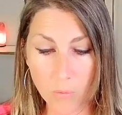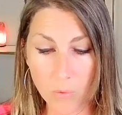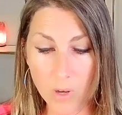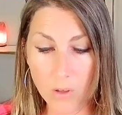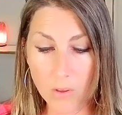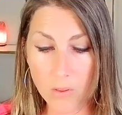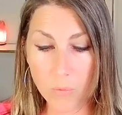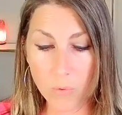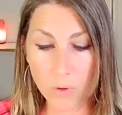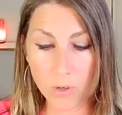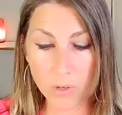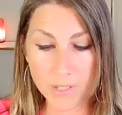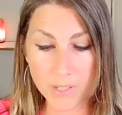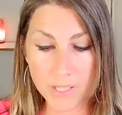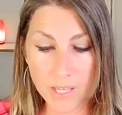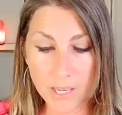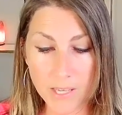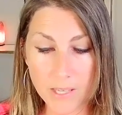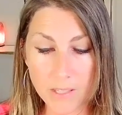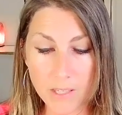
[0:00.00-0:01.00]
Well, the world
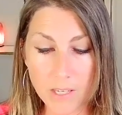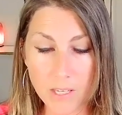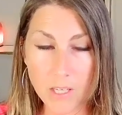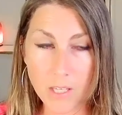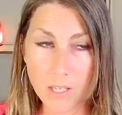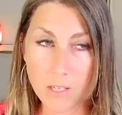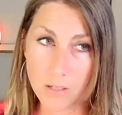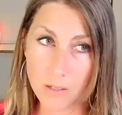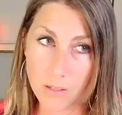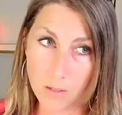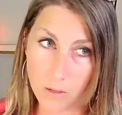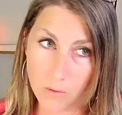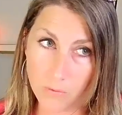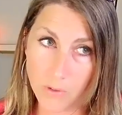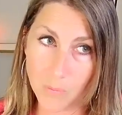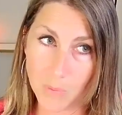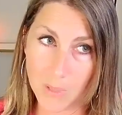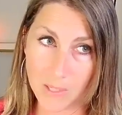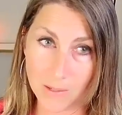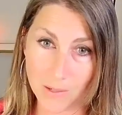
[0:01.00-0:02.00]
says you deserve
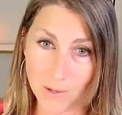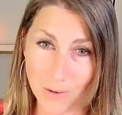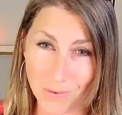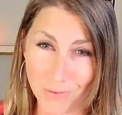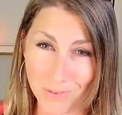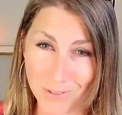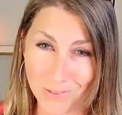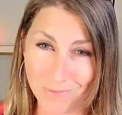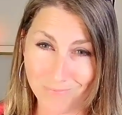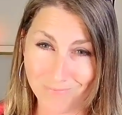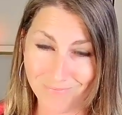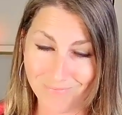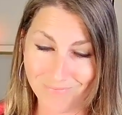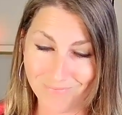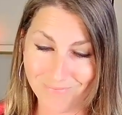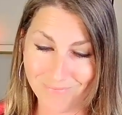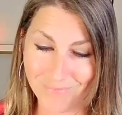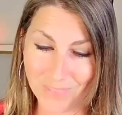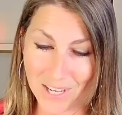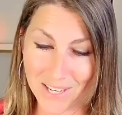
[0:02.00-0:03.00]
to be served,
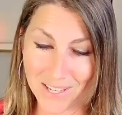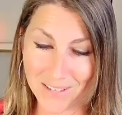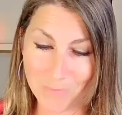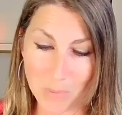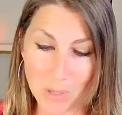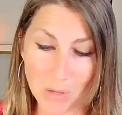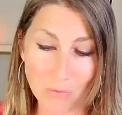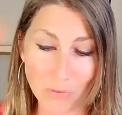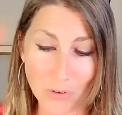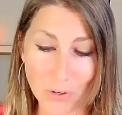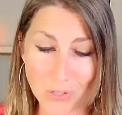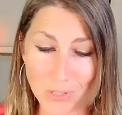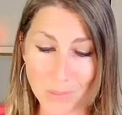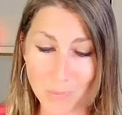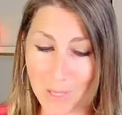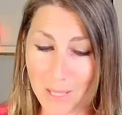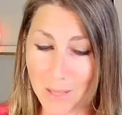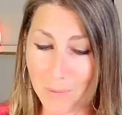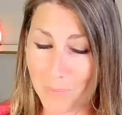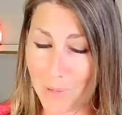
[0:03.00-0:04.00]
right? Be
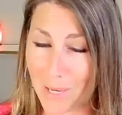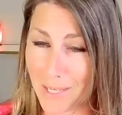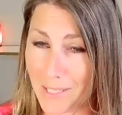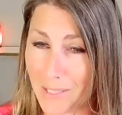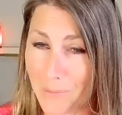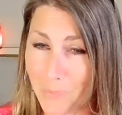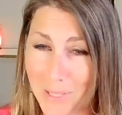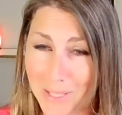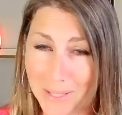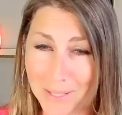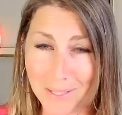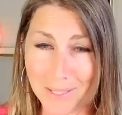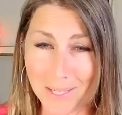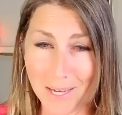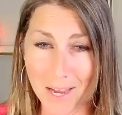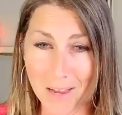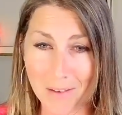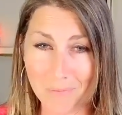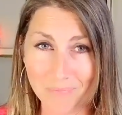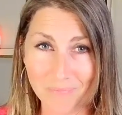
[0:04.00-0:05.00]
first, be the best, be at the
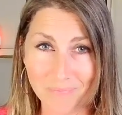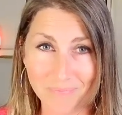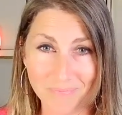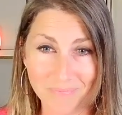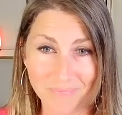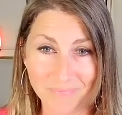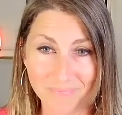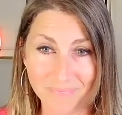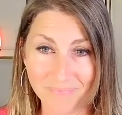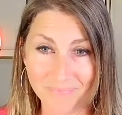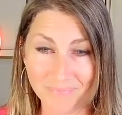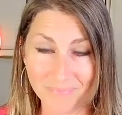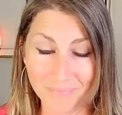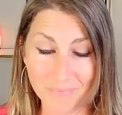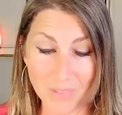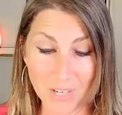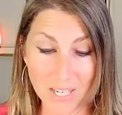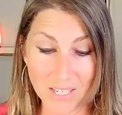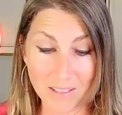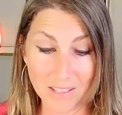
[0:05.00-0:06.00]
top,
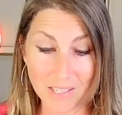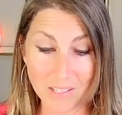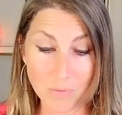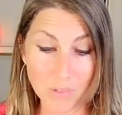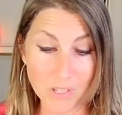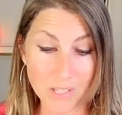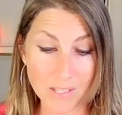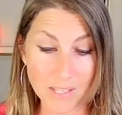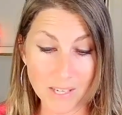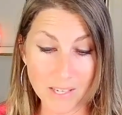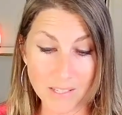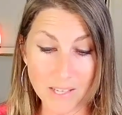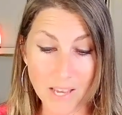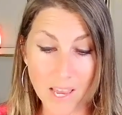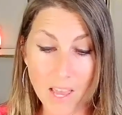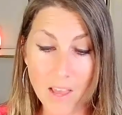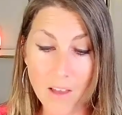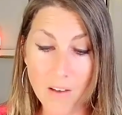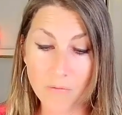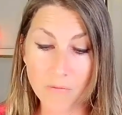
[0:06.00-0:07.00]
right? That's what it says.
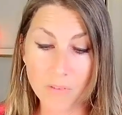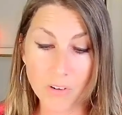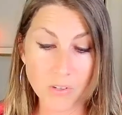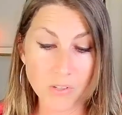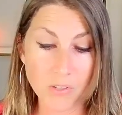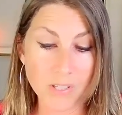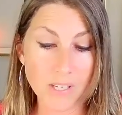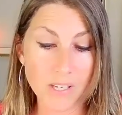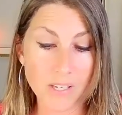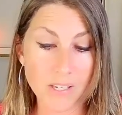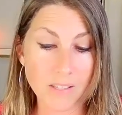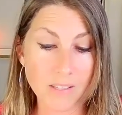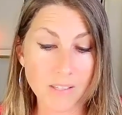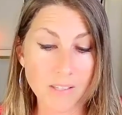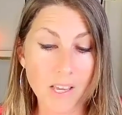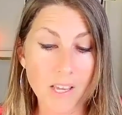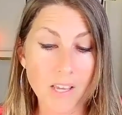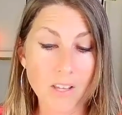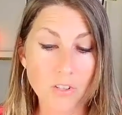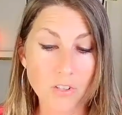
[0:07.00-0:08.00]
Versus
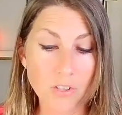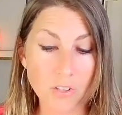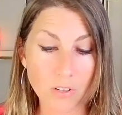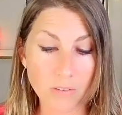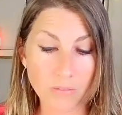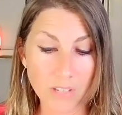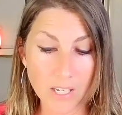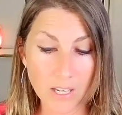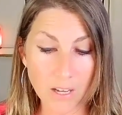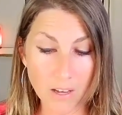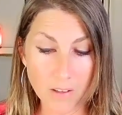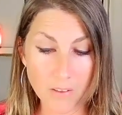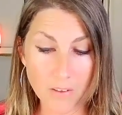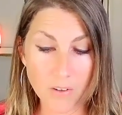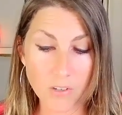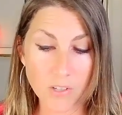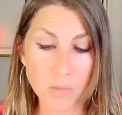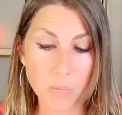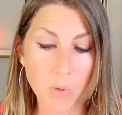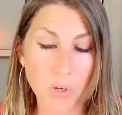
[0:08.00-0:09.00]
serving
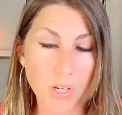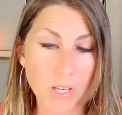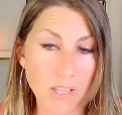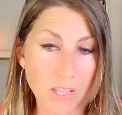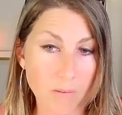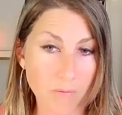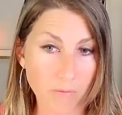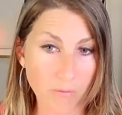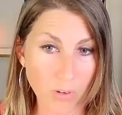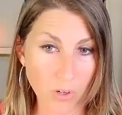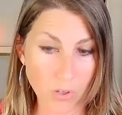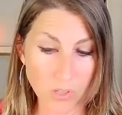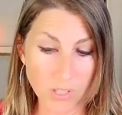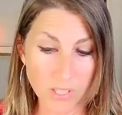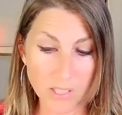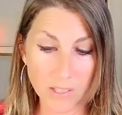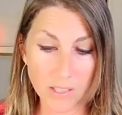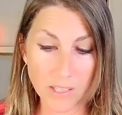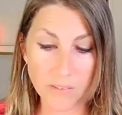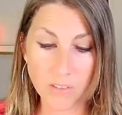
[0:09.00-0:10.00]
others, putting them
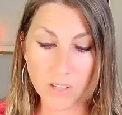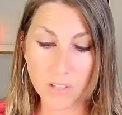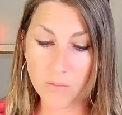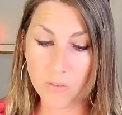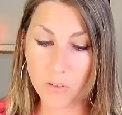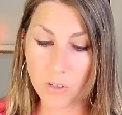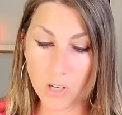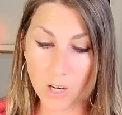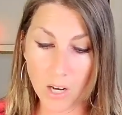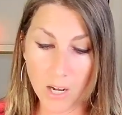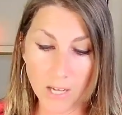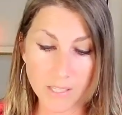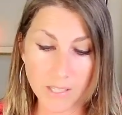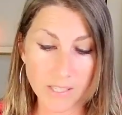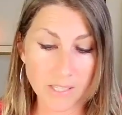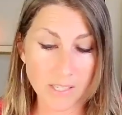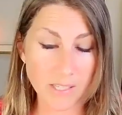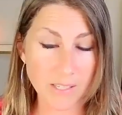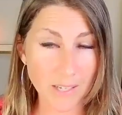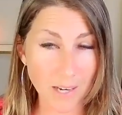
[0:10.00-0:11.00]
first, living for
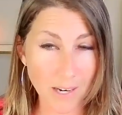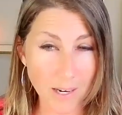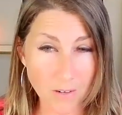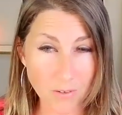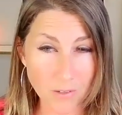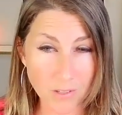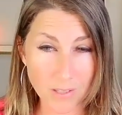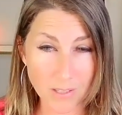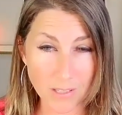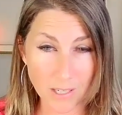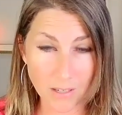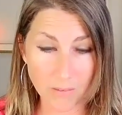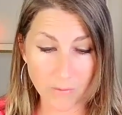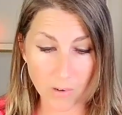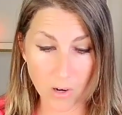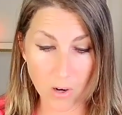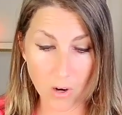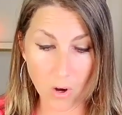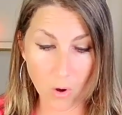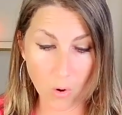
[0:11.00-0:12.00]
God's desires instead of
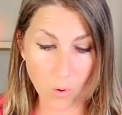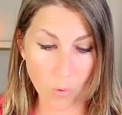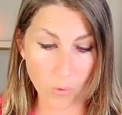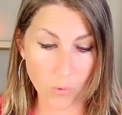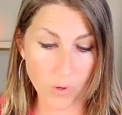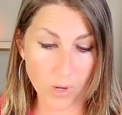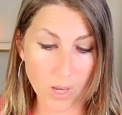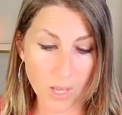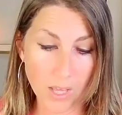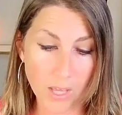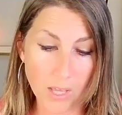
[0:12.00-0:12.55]
our own.